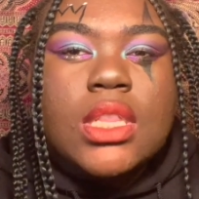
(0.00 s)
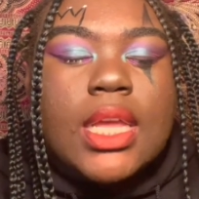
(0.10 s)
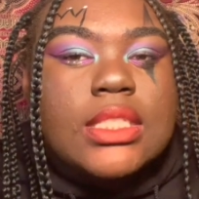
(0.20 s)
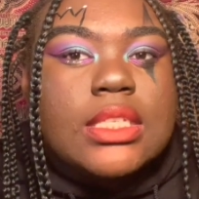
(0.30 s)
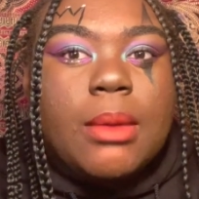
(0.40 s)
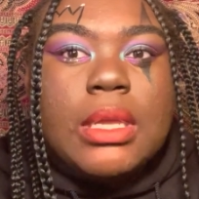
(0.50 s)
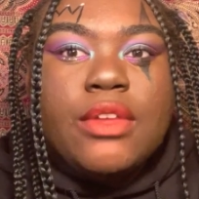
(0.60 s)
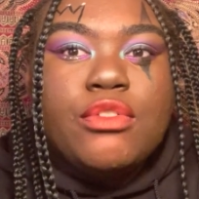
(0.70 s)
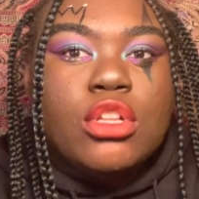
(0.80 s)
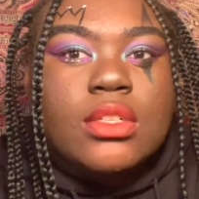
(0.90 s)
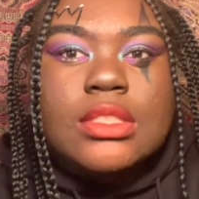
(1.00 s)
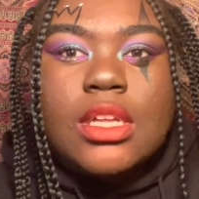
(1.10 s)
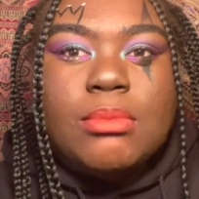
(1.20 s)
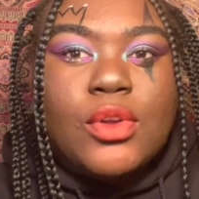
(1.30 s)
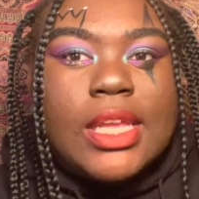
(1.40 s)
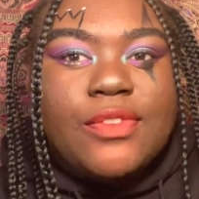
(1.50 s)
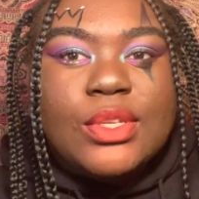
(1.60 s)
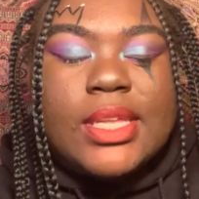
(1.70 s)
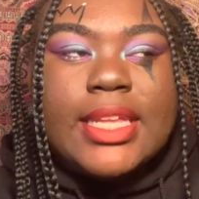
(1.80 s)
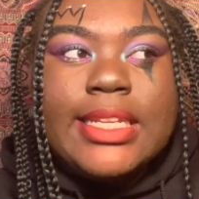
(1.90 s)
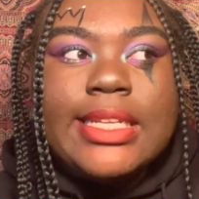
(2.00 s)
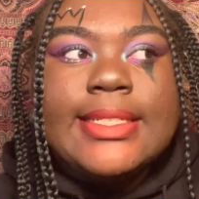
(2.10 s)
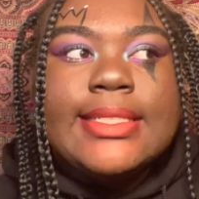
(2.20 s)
liked it. I mean, if you learned something, great. If you didn't,